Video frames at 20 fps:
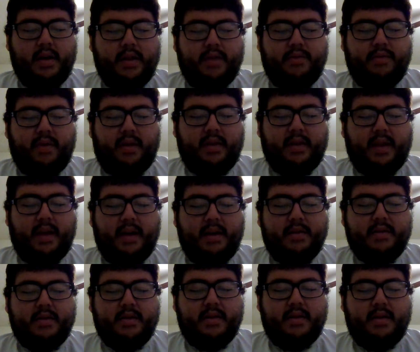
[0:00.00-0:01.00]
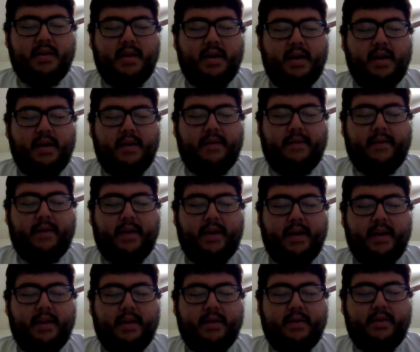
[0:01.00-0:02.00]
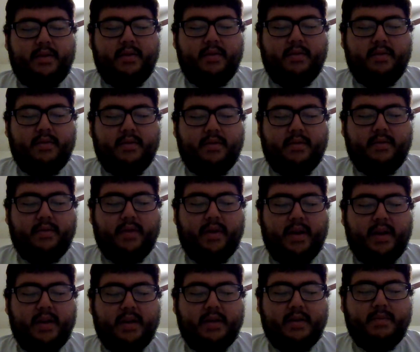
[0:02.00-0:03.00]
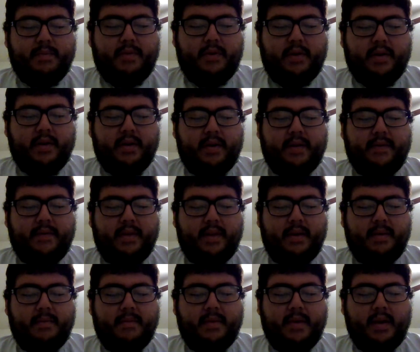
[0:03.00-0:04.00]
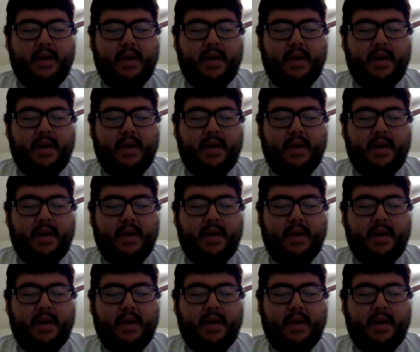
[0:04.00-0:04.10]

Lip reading: 3,000, for hitherto the greatest part of them